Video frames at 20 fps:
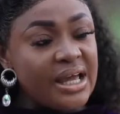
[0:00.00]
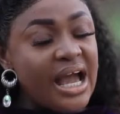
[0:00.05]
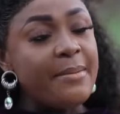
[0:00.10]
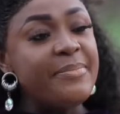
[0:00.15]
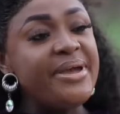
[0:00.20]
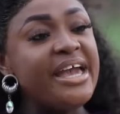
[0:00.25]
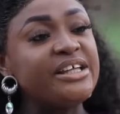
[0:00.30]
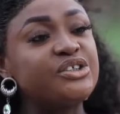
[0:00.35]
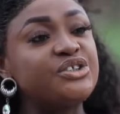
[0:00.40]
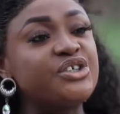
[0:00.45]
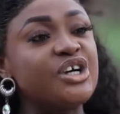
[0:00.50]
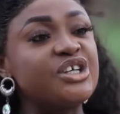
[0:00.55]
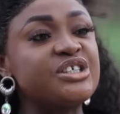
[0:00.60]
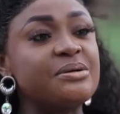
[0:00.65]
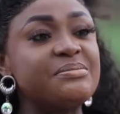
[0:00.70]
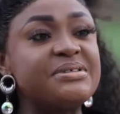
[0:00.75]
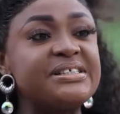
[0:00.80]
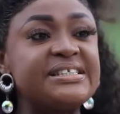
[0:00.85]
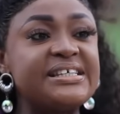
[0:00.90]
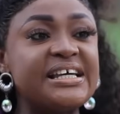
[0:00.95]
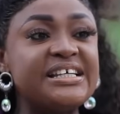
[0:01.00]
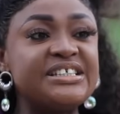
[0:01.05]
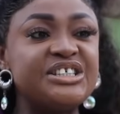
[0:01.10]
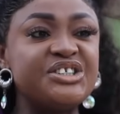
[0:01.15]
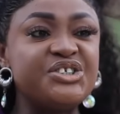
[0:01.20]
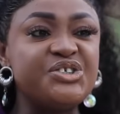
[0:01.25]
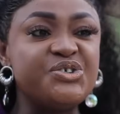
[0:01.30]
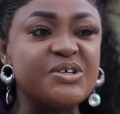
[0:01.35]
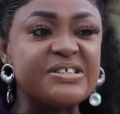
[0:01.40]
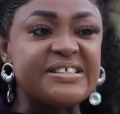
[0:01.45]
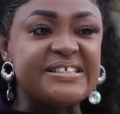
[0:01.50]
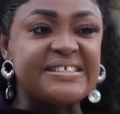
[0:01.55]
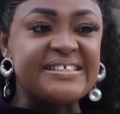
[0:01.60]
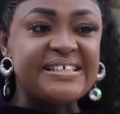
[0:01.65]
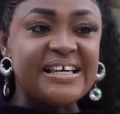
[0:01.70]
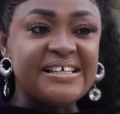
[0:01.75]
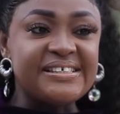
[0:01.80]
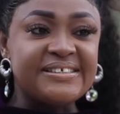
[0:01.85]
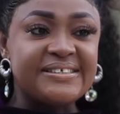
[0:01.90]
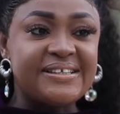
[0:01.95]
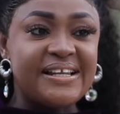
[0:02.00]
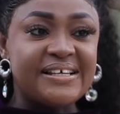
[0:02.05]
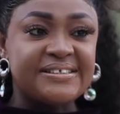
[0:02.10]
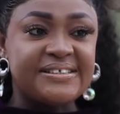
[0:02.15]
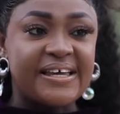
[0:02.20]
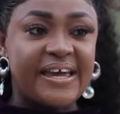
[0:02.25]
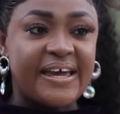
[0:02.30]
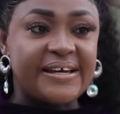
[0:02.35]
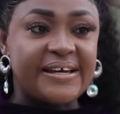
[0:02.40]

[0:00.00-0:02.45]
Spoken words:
I'm here to talk some sense into your senseless